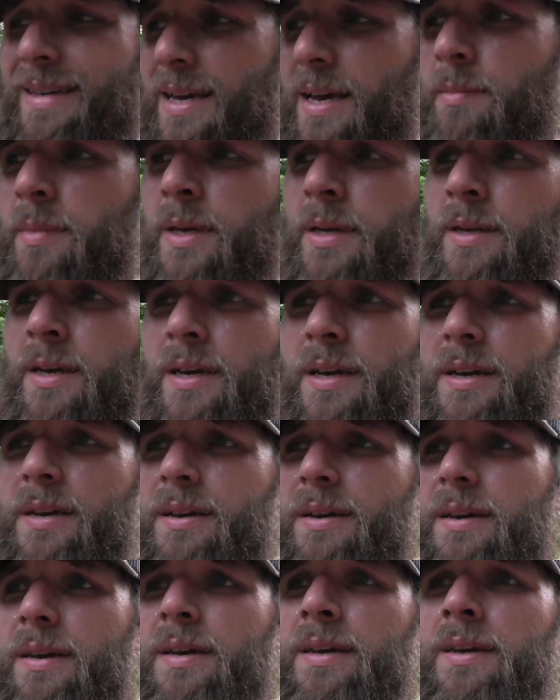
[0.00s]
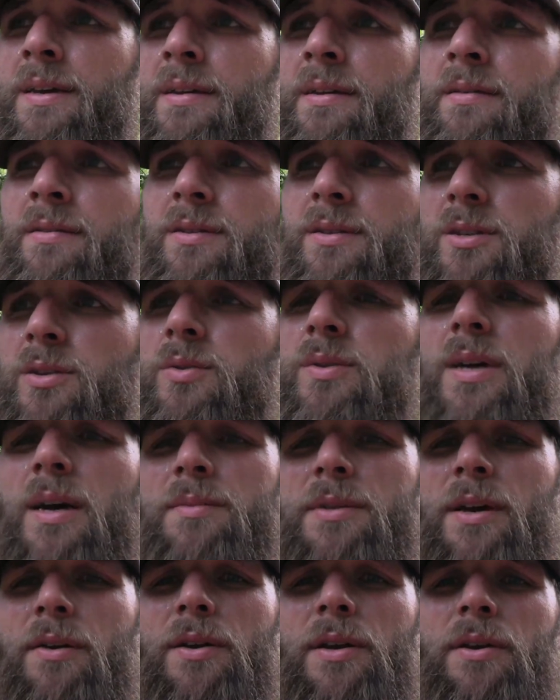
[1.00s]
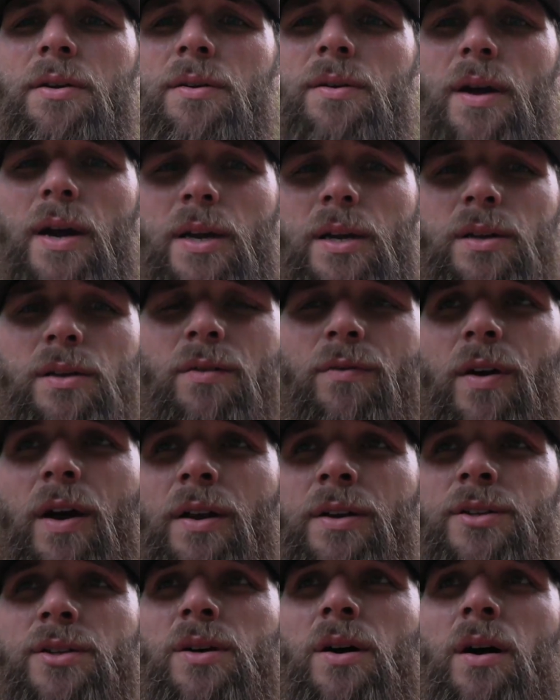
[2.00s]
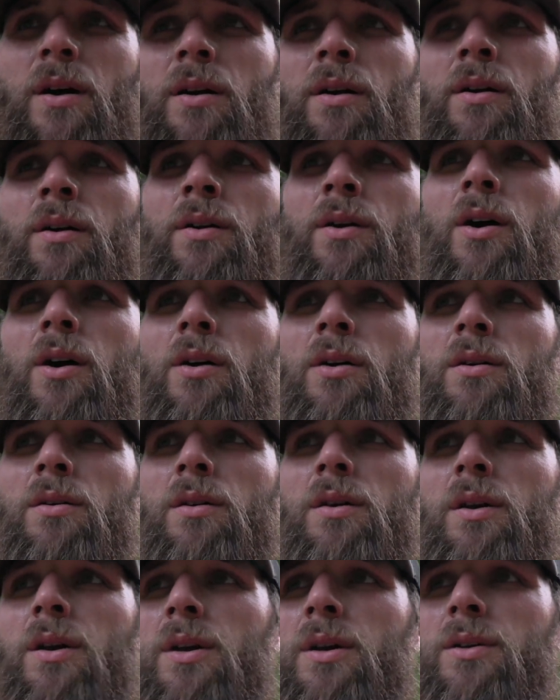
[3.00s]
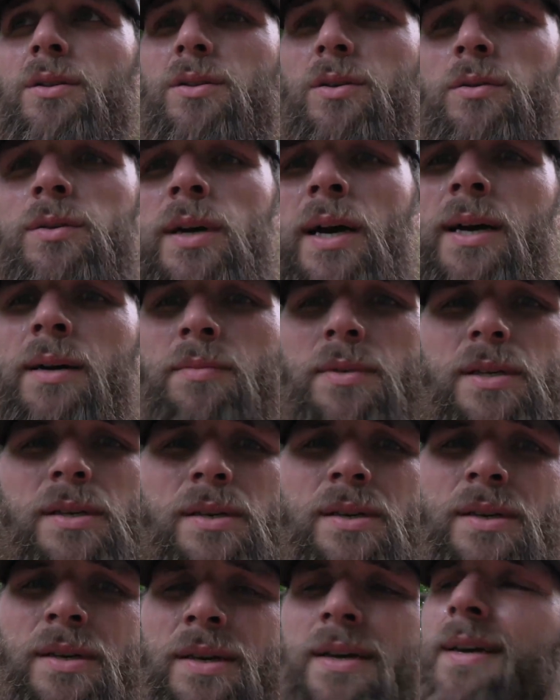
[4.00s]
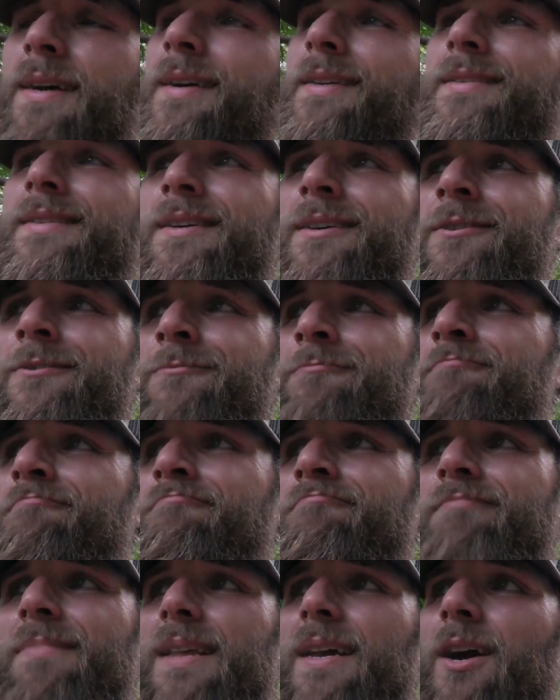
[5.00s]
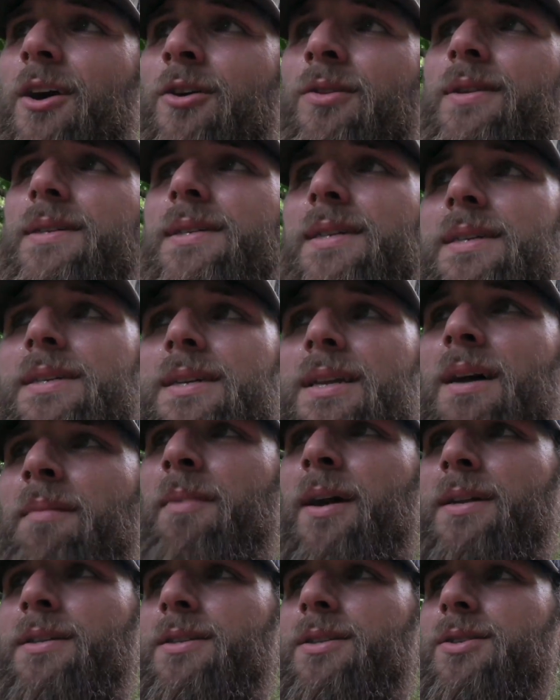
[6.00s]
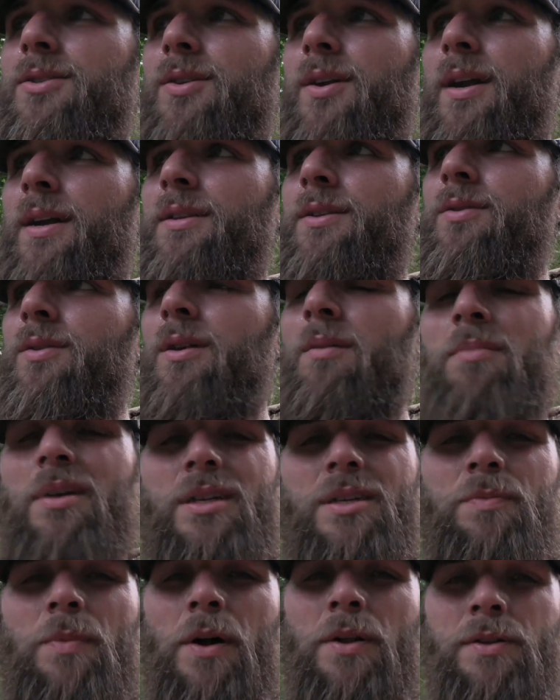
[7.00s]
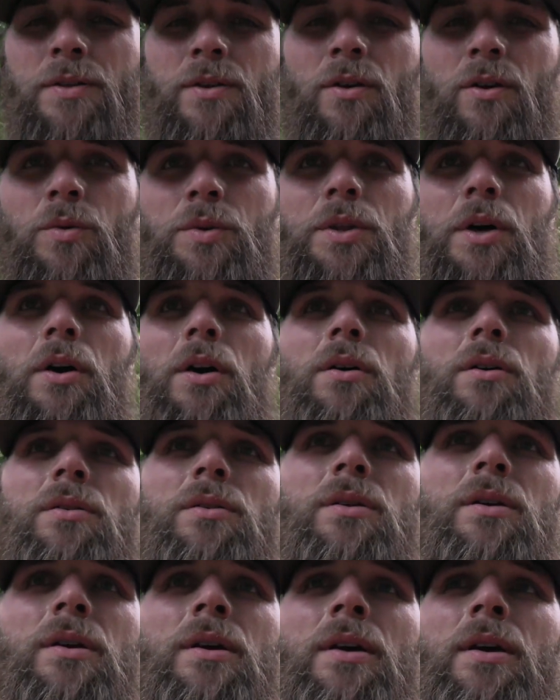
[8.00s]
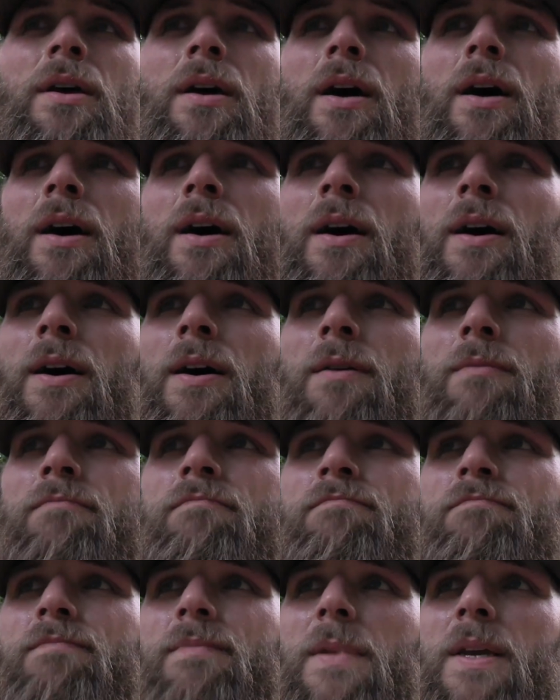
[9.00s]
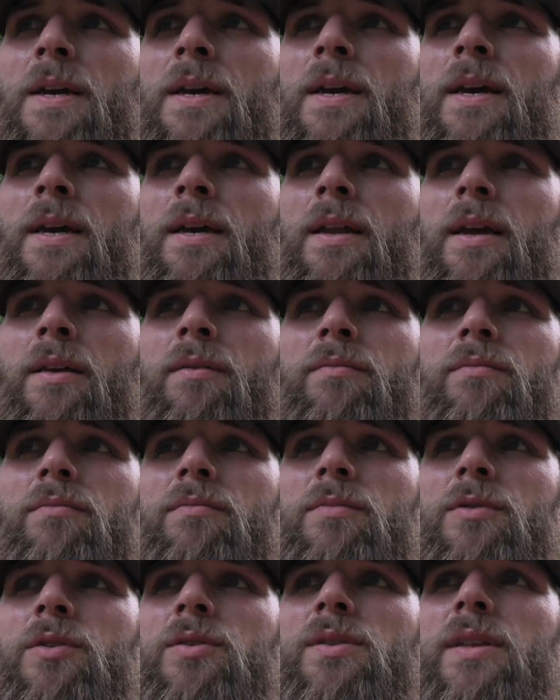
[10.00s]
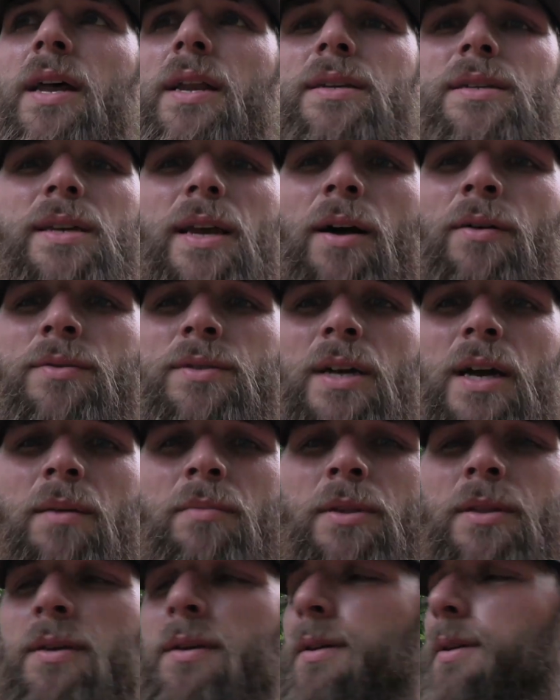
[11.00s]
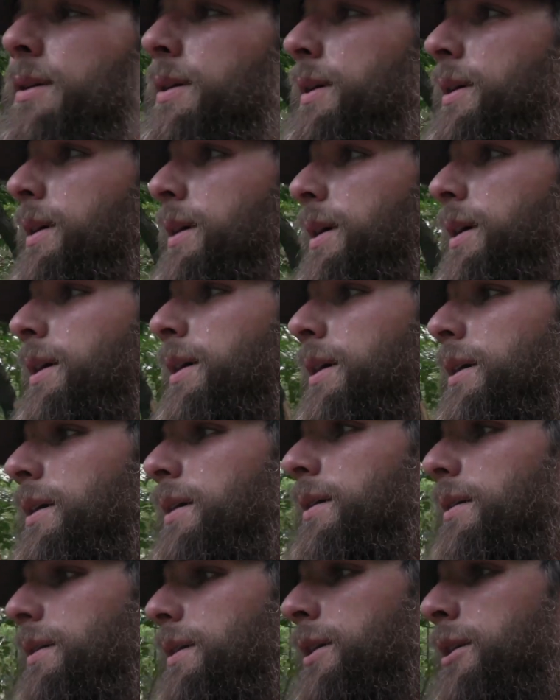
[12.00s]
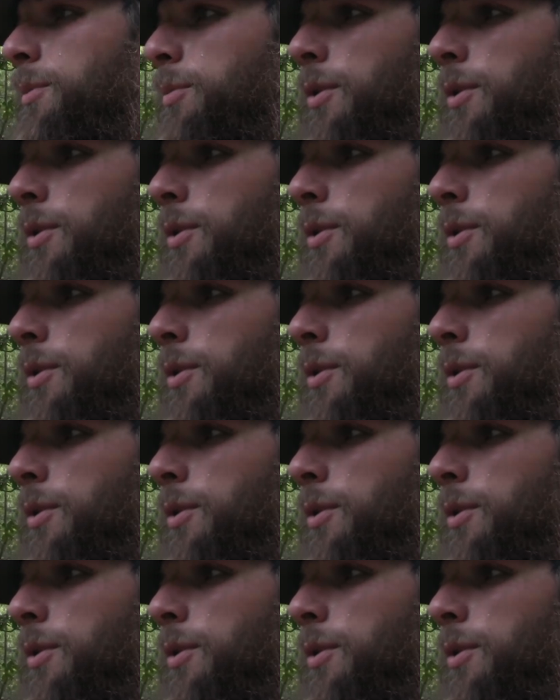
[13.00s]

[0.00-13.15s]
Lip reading: I mean, in 2 times out here, I could have gotten a shot on a hog 2 times. And so early season, I might just try and do a little bit of spot and stalk with the hog, and use that as scouting time in the